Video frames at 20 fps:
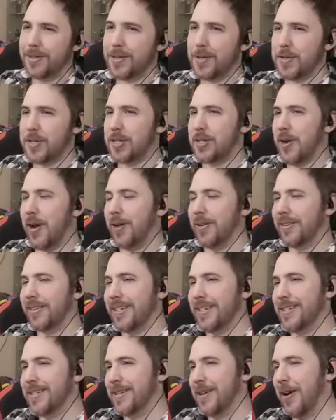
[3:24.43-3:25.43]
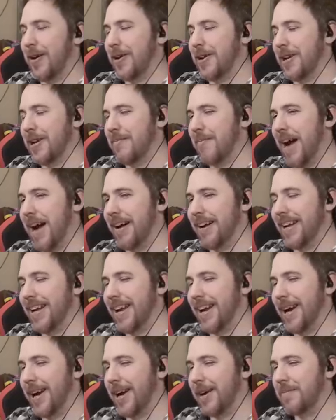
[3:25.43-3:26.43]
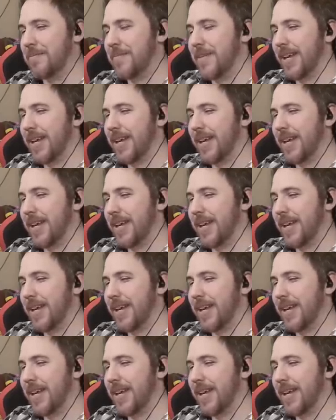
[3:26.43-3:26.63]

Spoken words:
So Salty Zodium out here